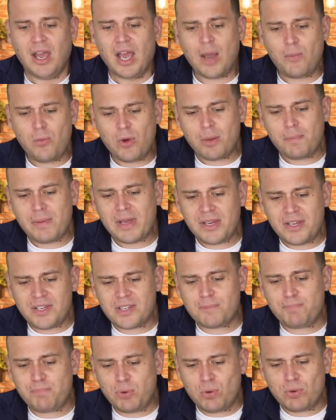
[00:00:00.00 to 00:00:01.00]
And what about this
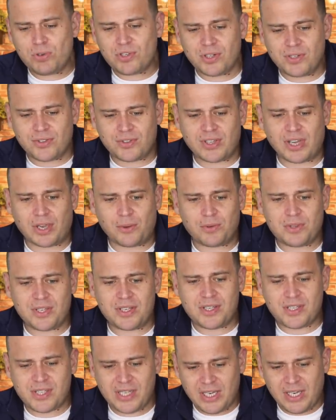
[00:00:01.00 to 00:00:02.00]
abortion thing with
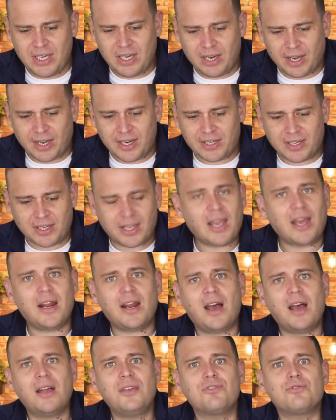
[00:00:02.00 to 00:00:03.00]
this Tiggy lady getting
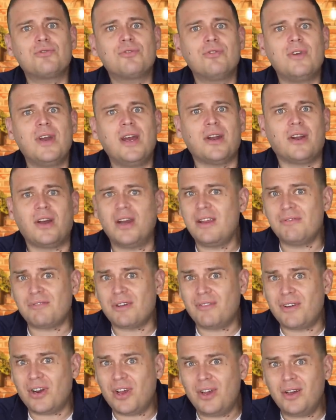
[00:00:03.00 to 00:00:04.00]
£100,000? I never
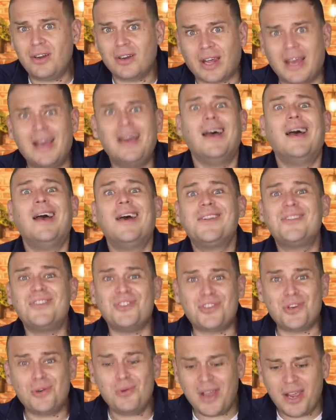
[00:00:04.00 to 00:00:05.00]
even heard of that.
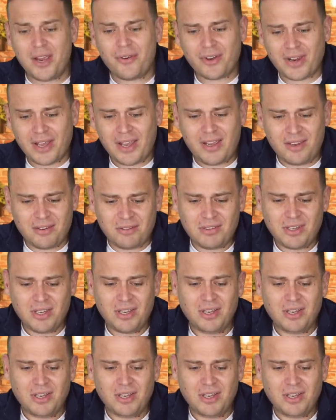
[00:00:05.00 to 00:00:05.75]
Did you hear of that?